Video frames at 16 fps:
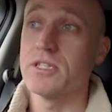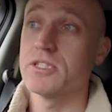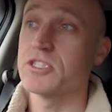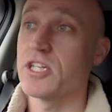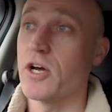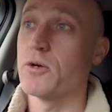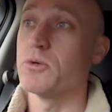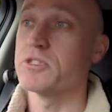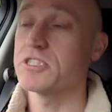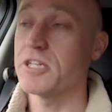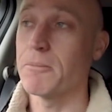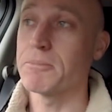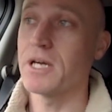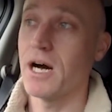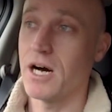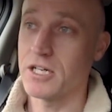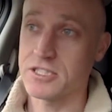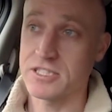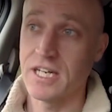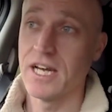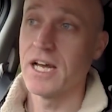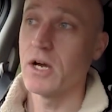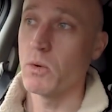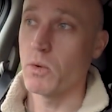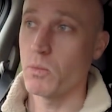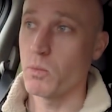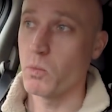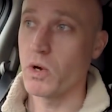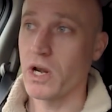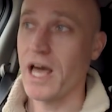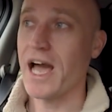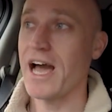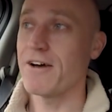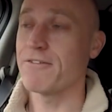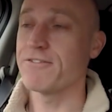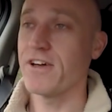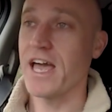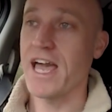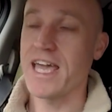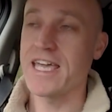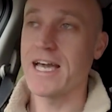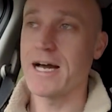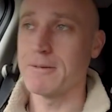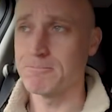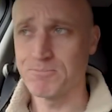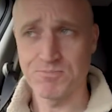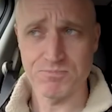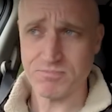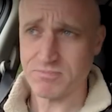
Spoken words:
So some cars will have a